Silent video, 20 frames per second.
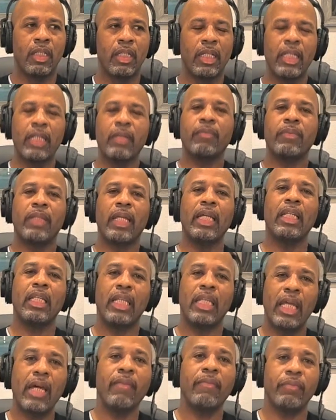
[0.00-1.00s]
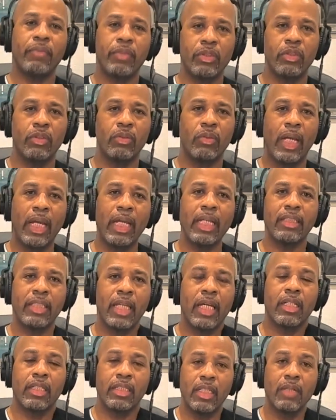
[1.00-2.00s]
If they left you, ain't
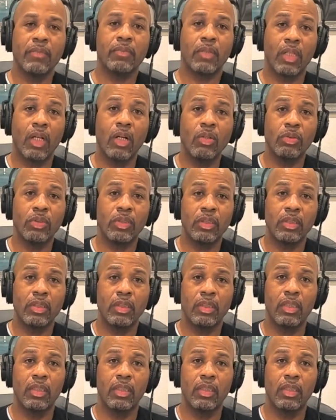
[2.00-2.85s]
that enough closure?